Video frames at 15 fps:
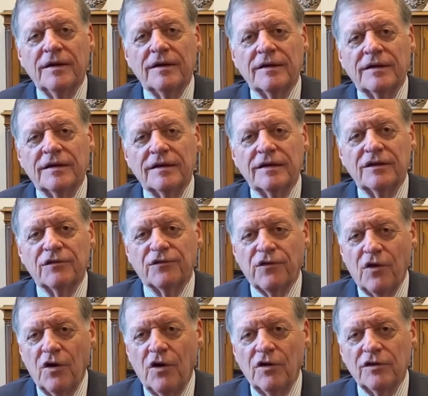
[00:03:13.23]
in the
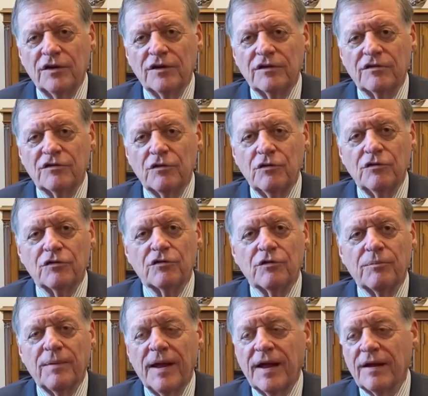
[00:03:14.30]
fall and students are
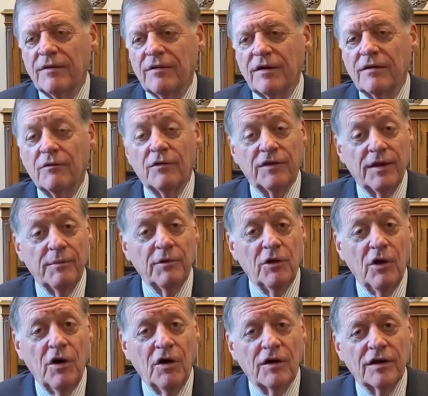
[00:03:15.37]
back where they
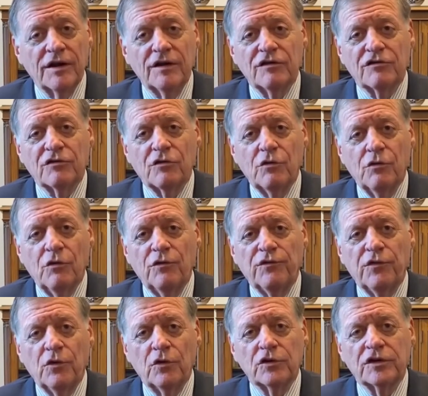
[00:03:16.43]
belong, in school
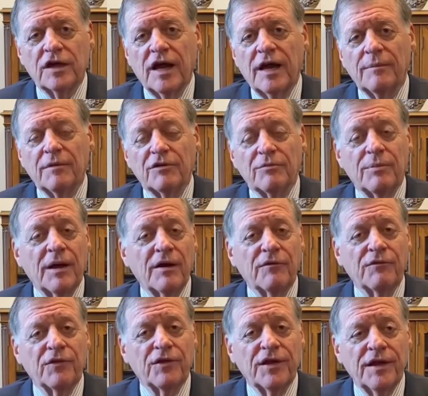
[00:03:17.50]
full time. It's better
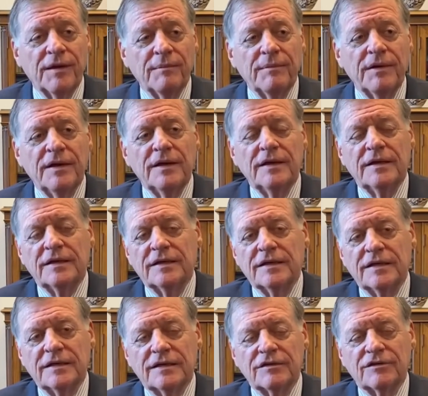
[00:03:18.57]
for them
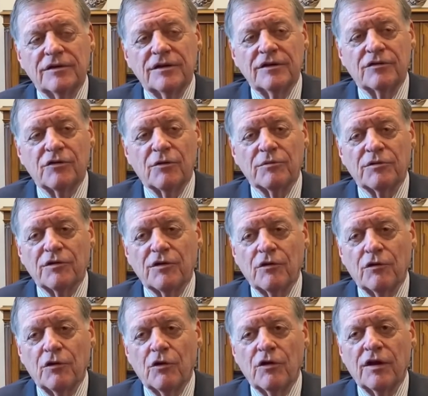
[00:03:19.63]
in terms of their
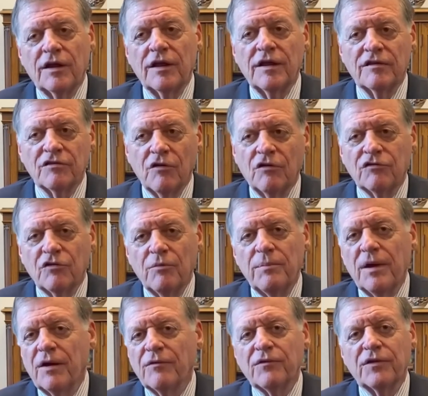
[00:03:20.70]
learning. It's also
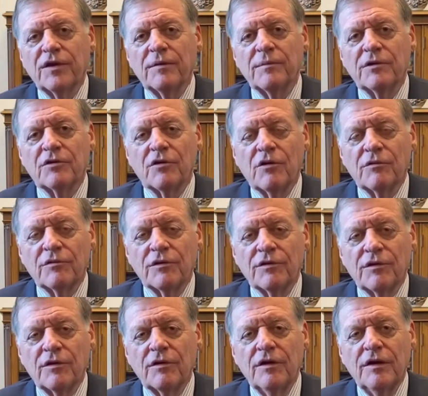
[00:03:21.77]
better for them in terms of
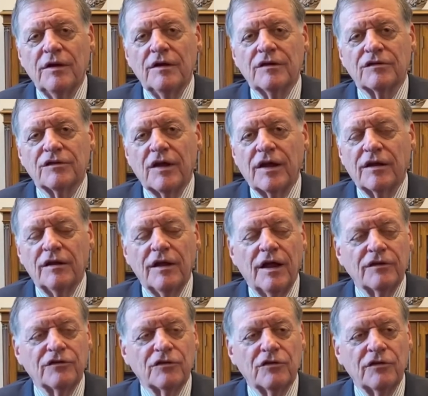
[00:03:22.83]
their
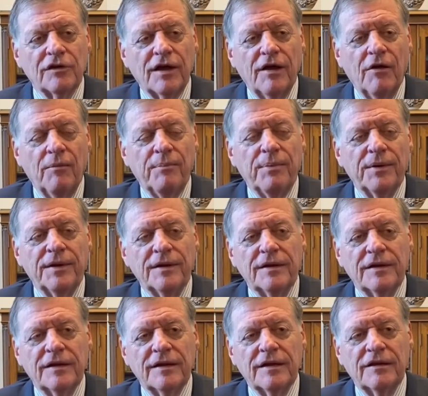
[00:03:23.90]
psychological help
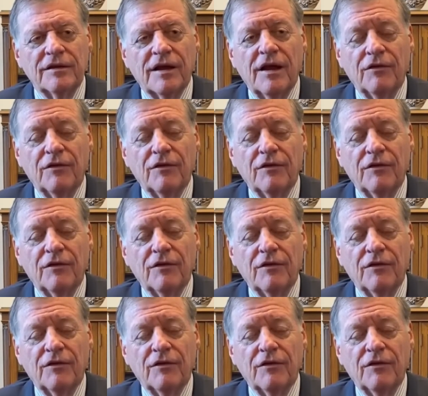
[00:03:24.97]
and health